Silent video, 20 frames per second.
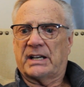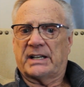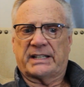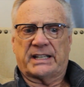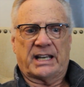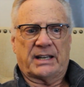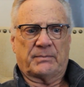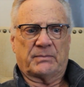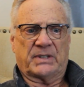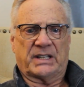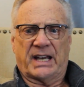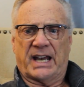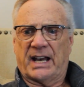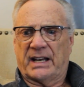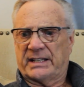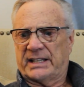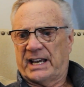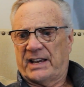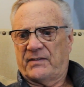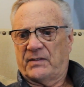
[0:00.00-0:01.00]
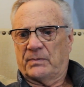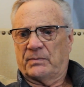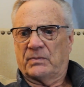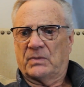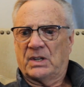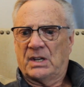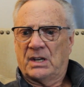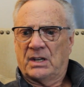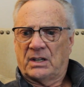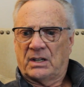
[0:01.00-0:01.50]
I gave him cash. I gave him,
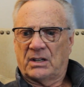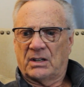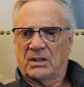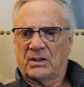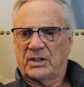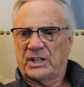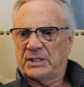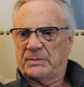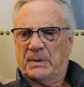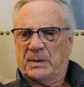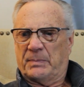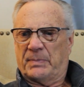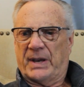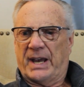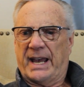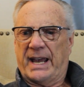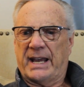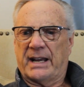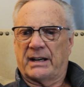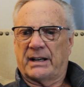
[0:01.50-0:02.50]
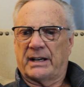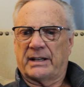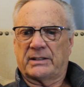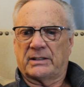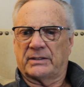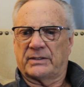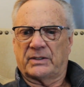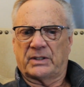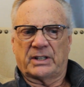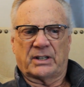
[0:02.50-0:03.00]
he's been paid. I
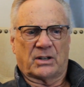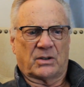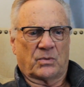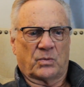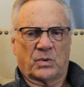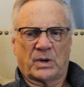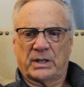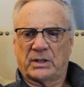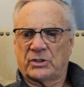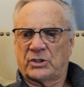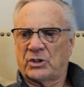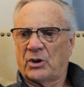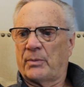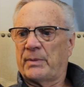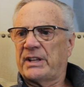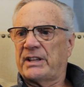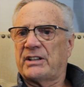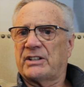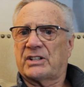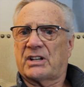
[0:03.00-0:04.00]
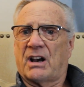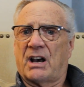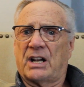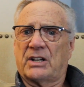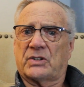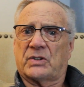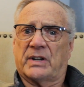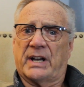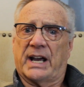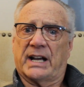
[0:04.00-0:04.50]
don't, what? Show me these
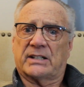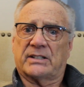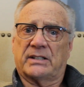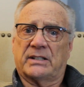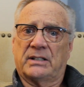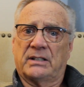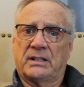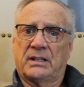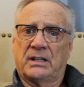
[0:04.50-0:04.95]
contracts.